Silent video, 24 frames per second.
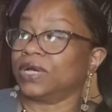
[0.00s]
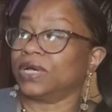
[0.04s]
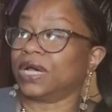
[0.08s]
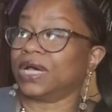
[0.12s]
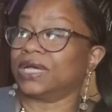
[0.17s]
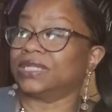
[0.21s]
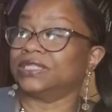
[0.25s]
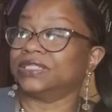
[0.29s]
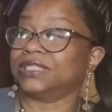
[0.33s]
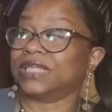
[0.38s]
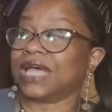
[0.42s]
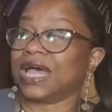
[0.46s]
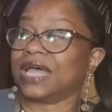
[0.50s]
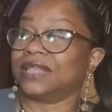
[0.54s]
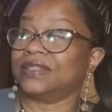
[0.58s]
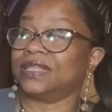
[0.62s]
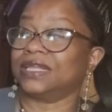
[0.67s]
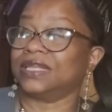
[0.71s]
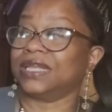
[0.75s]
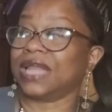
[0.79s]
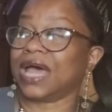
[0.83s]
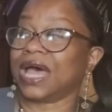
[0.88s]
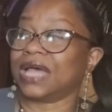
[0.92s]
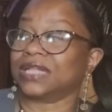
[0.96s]
untied the
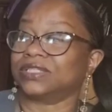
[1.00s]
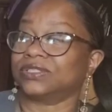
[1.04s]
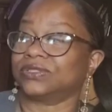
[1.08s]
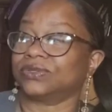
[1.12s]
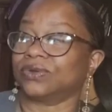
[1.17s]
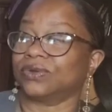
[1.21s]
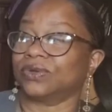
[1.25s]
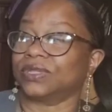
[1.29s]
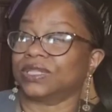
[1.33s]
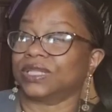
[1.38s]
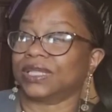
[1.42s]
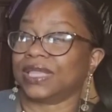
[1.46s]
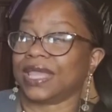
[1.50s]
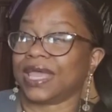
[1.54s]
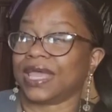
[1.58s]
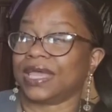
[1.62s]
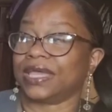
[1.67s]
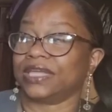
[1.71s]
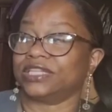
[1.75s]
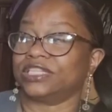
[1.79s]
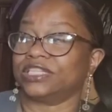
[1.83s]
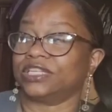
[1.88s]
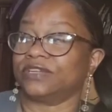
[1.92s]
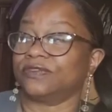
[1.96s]
knots on the
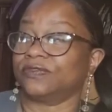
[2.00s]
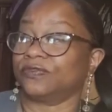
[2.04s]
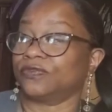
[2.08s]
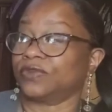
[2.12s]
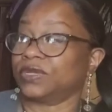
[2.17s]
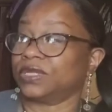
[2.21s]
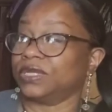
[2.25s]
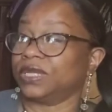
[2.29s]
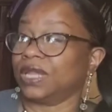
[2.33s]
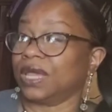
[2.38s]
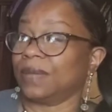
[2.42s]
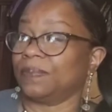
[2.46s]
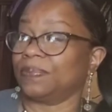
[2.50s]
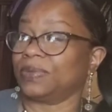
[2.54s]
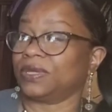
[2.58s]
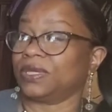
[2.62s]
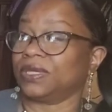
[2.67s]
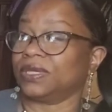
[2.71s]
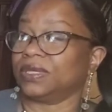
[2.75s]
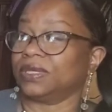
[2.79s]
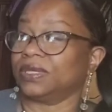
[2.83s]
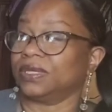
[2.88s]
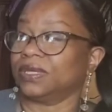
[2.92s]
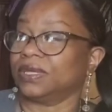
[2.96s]
cage and freed
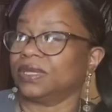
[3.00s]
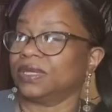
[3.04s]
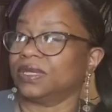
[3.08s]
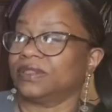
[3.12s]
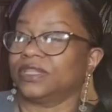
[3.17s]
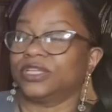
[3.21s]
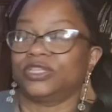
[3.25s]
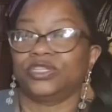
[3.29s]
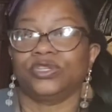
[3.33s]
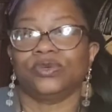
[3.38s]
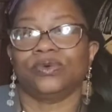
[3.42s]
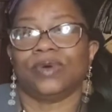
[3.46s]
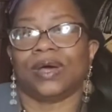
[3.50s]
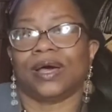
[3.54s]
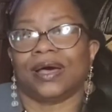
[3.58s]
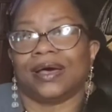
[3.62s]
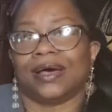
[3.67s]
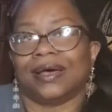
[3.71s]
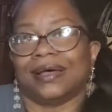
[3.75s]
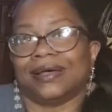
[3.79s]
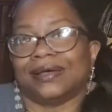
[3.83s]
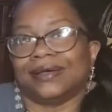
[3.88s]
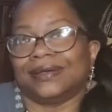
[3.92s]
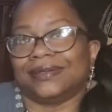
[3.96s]
Lumpy. The two
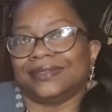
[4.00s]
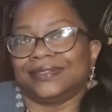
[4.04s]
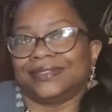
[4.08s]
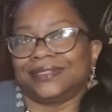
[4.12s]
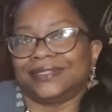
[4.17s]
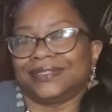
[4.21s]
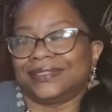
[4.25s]
hugged.